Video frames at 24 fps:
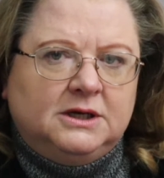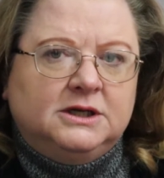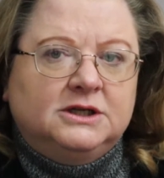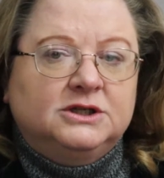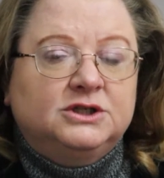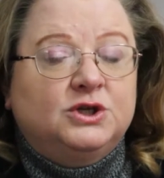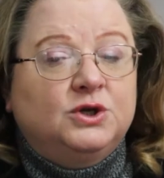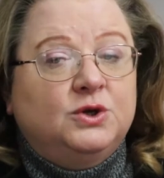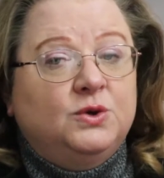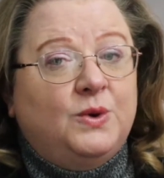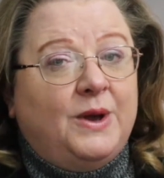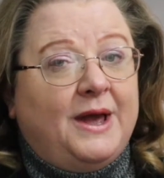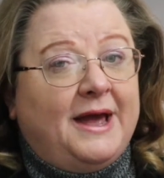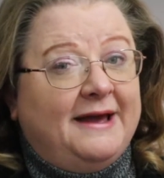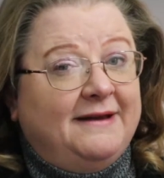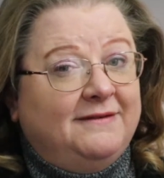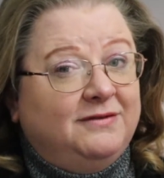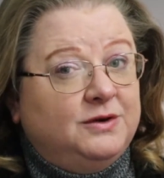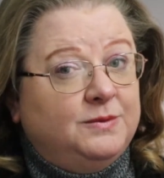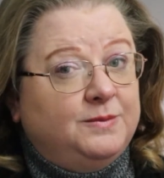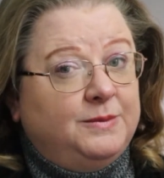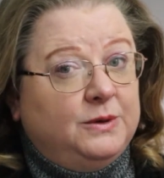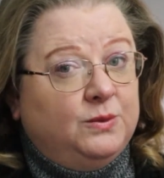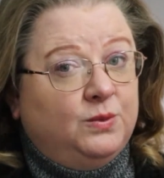So you
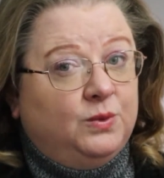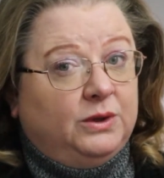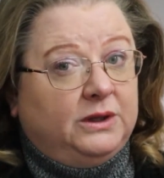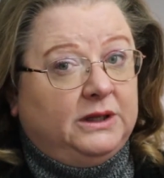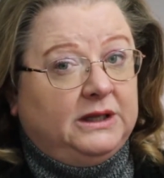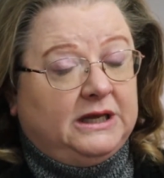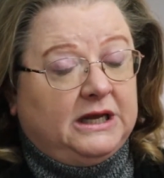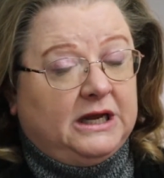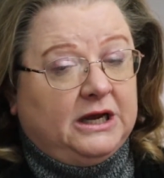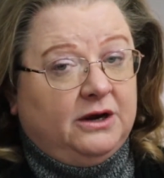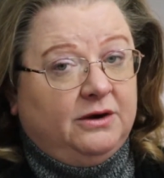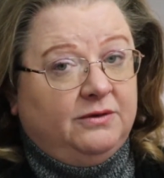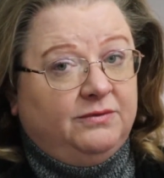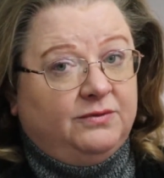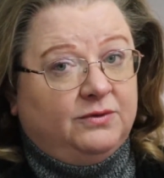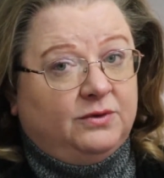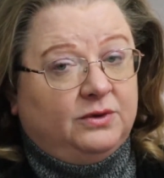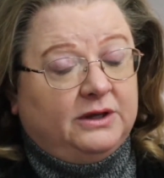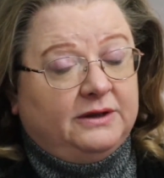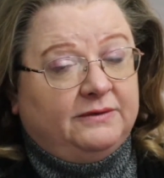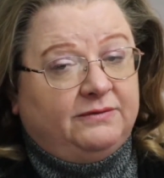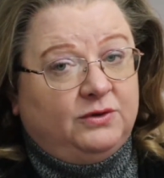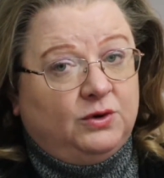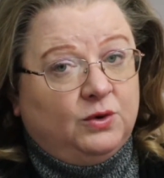have to be really
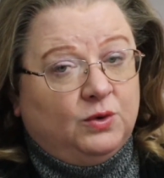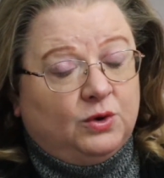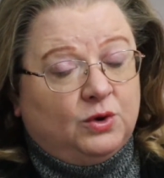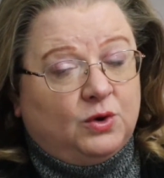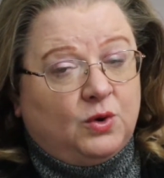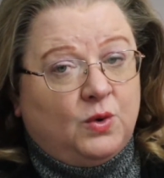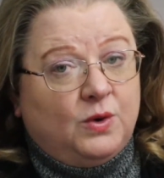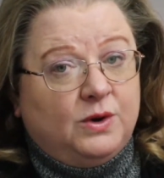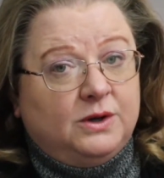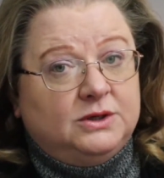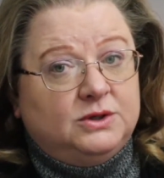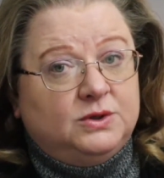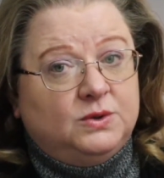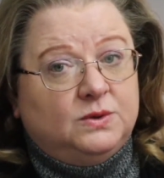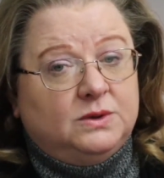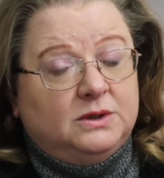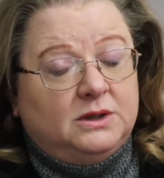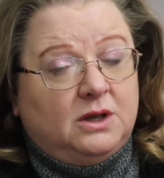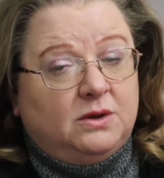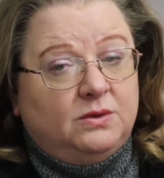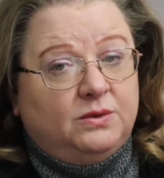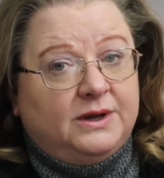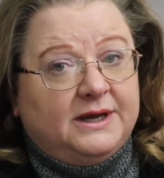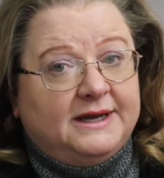careful if you're going to a
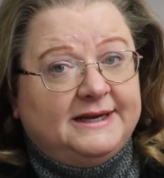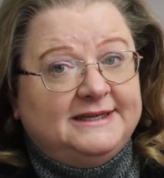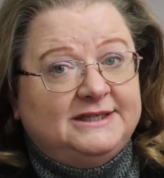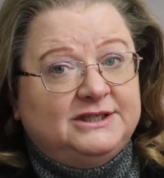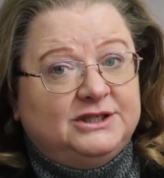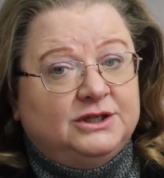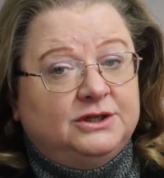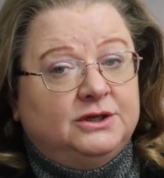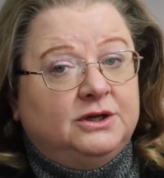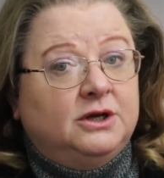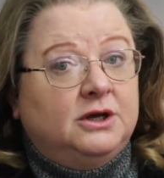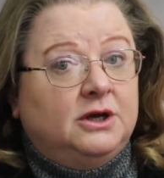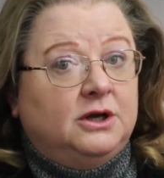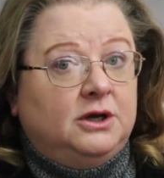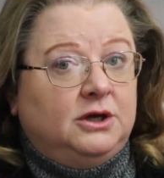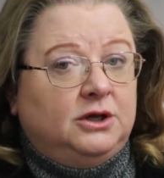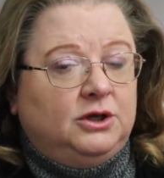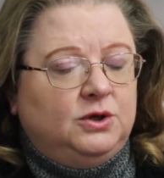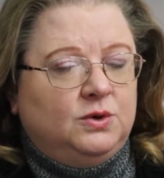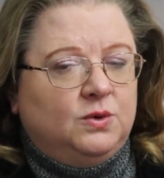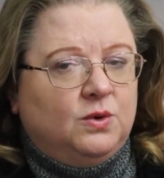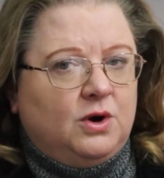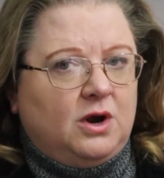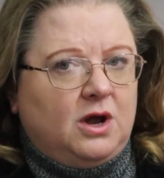location
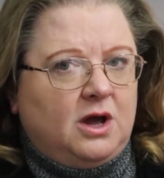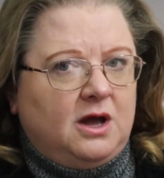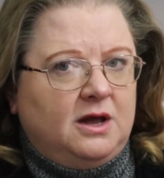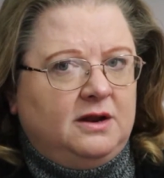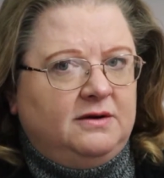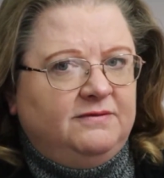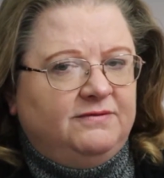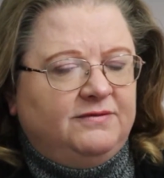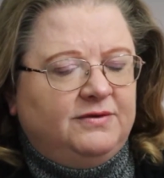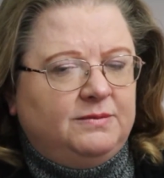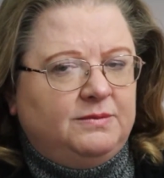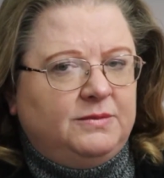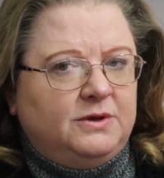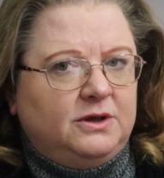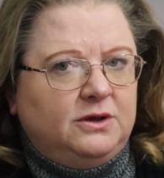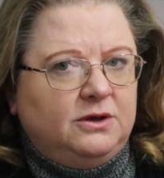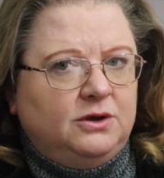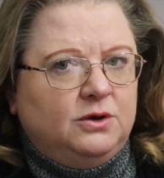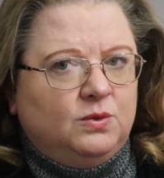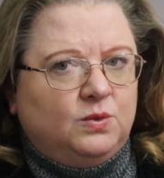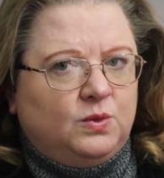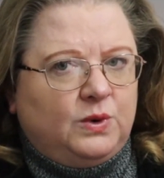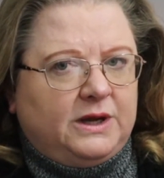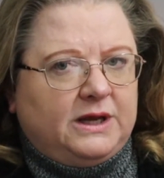you are
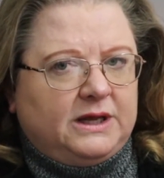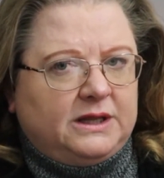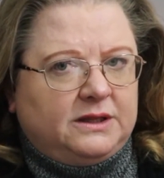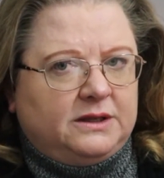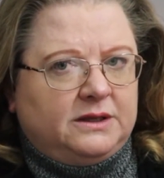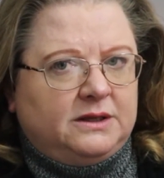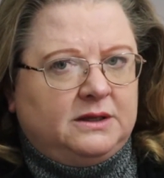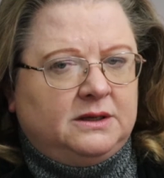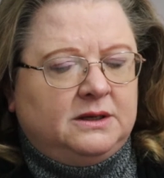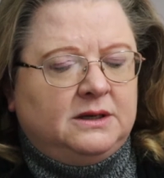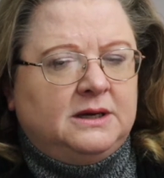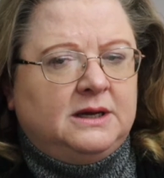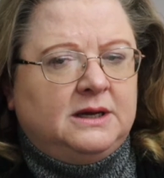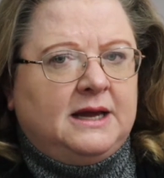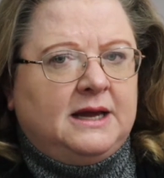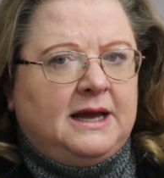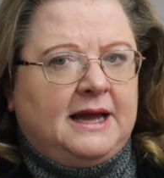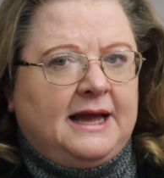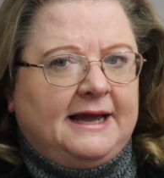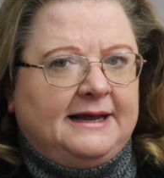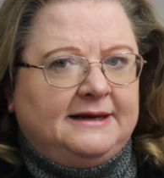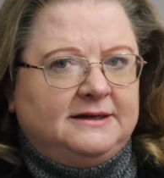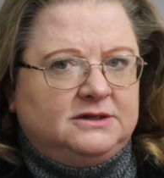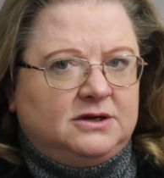unfamiliar with,
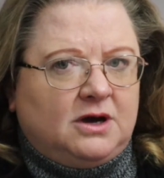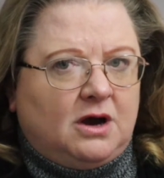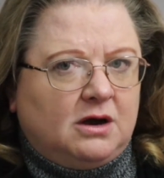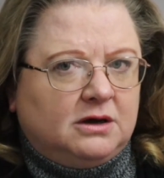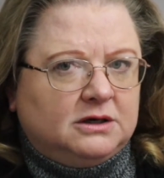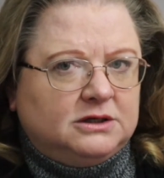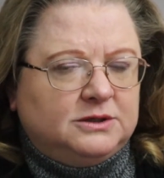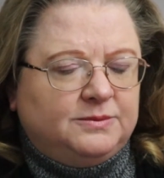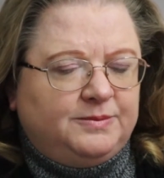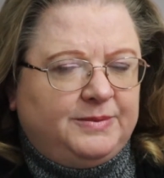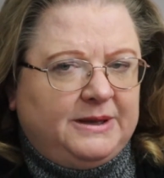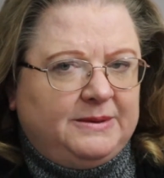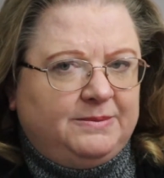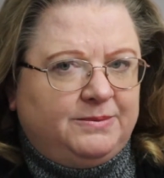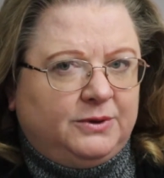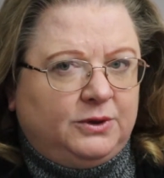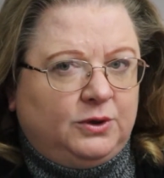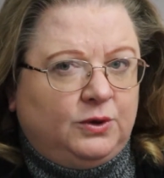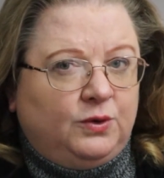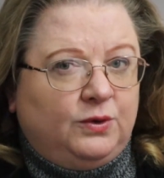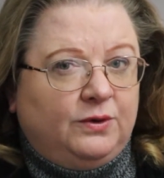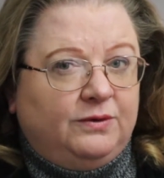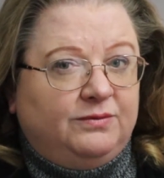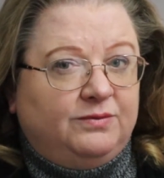and talk to people
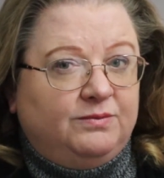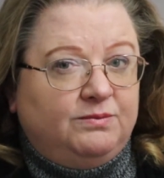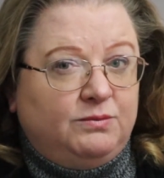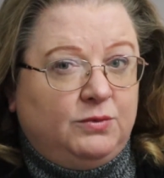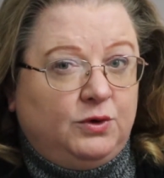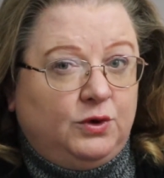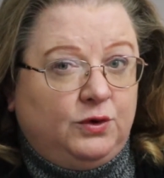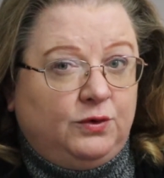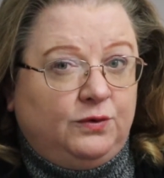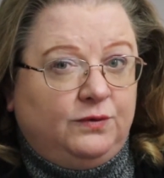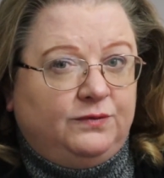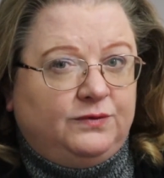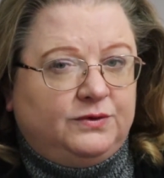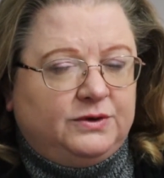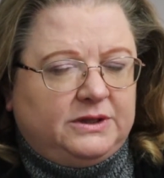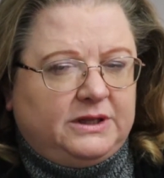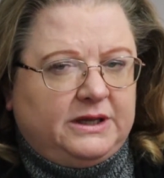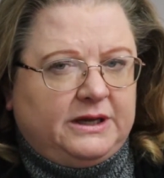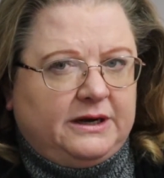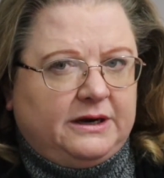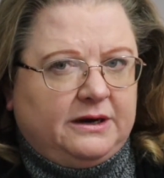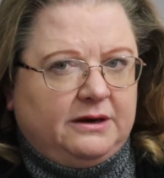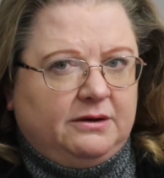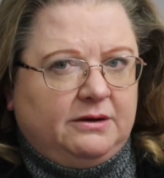who have moved
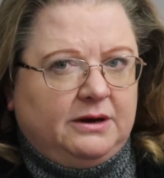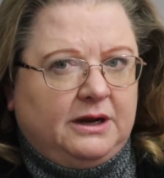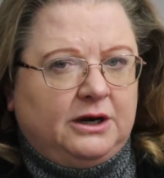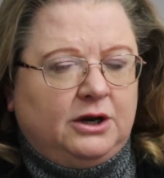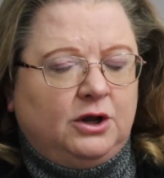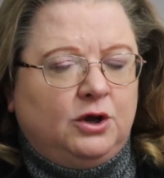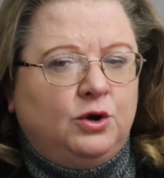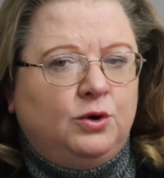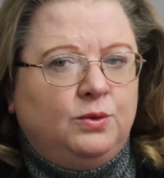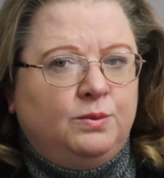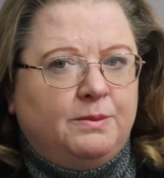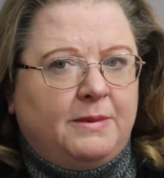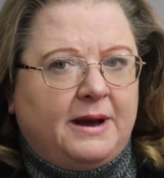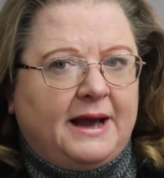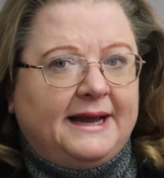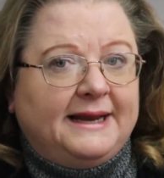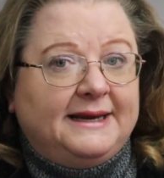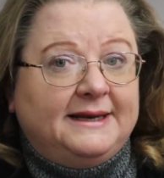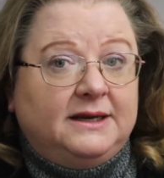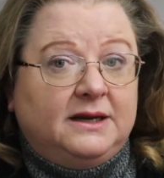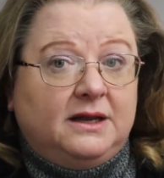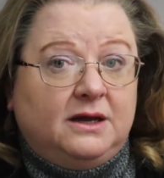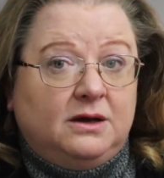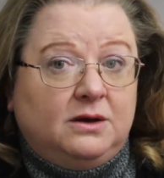there and who
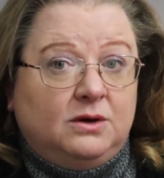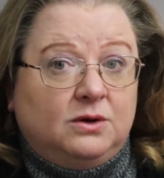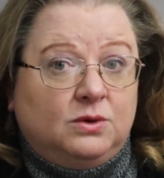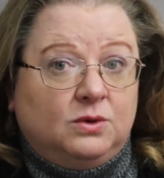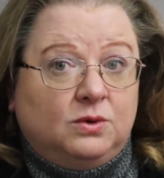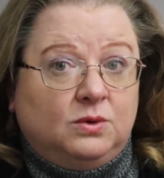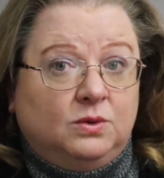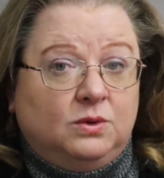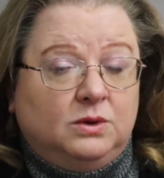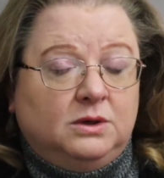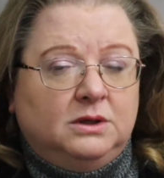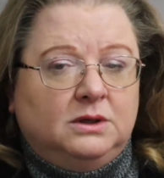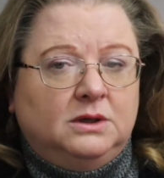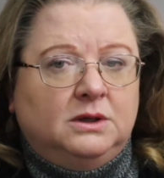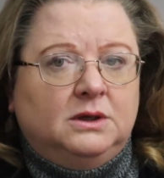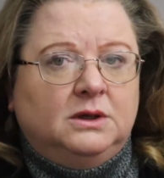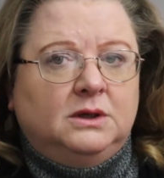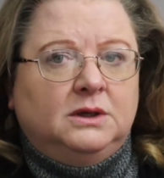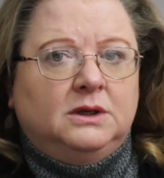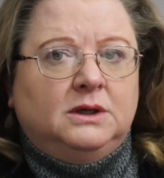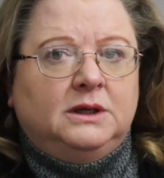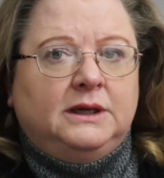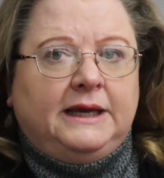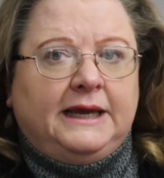might know
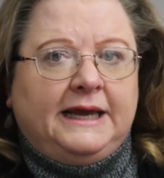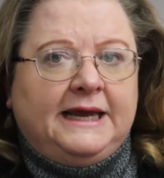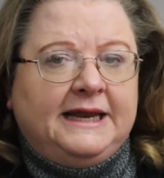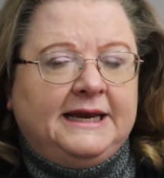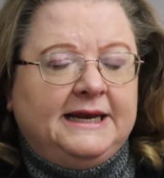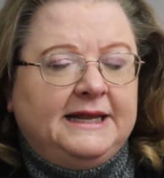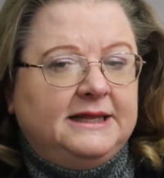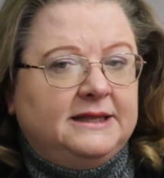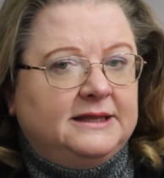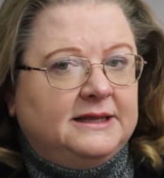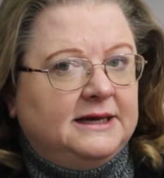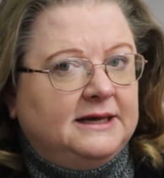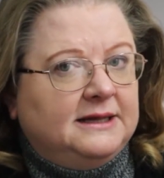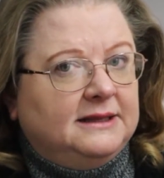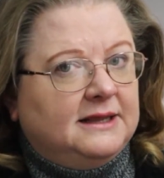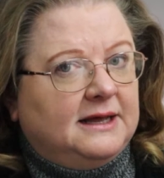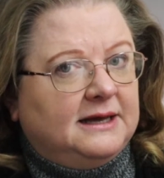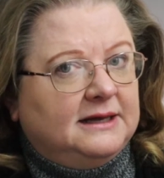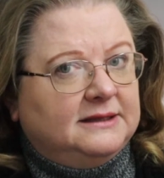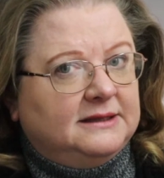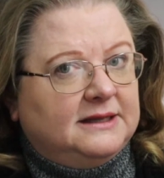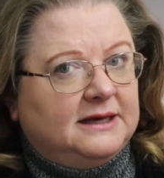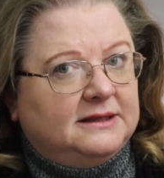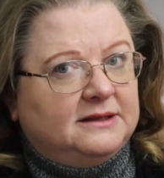anything
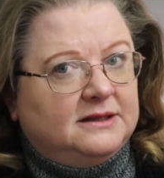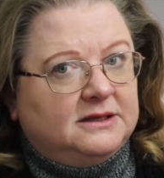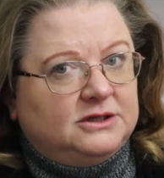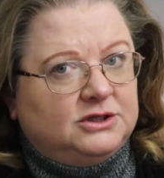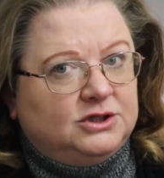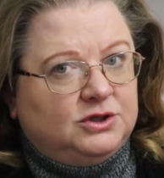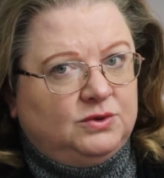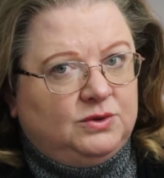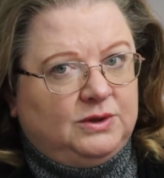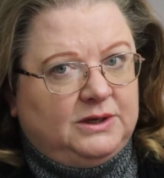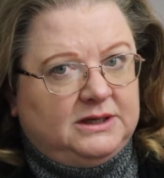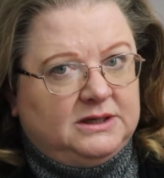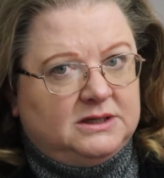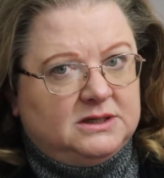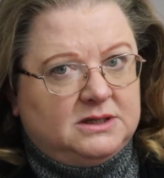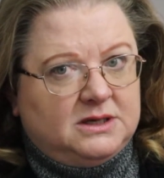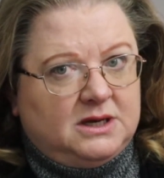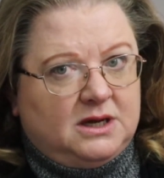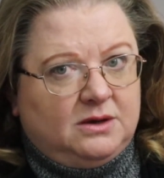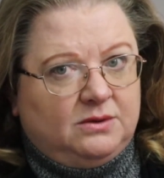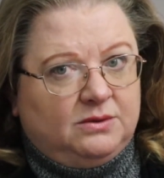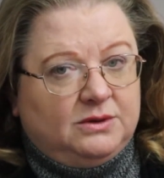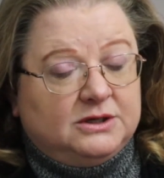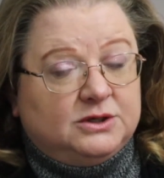like that that you need to
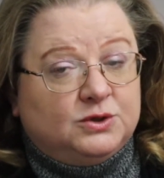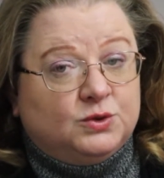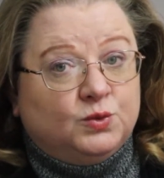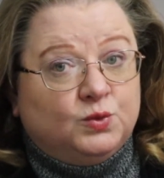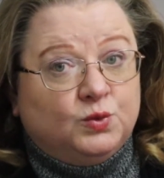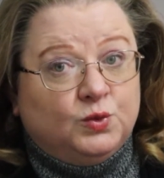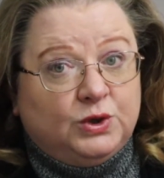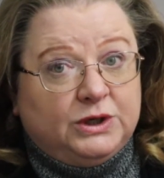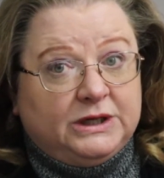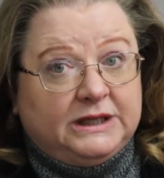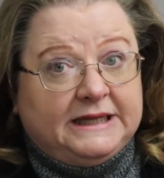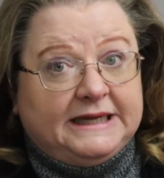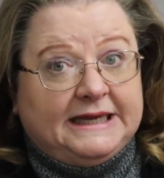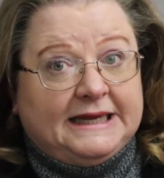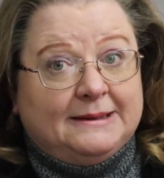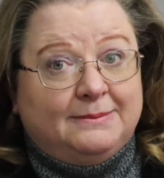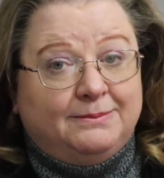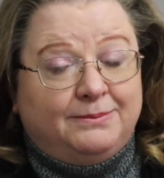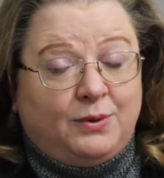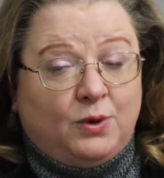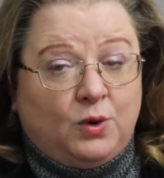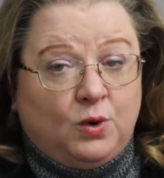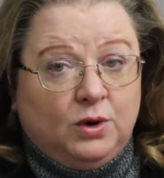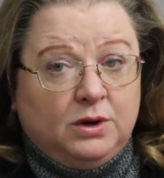know that's really
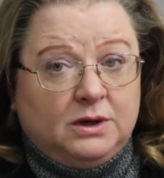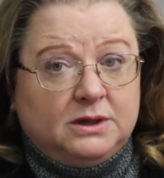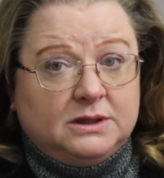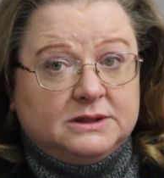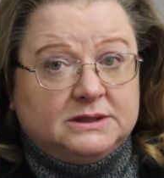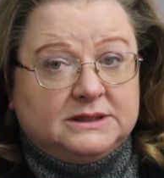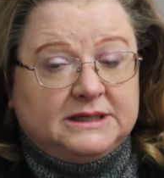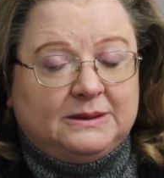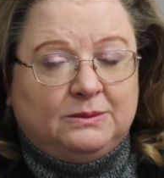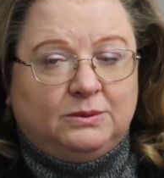important.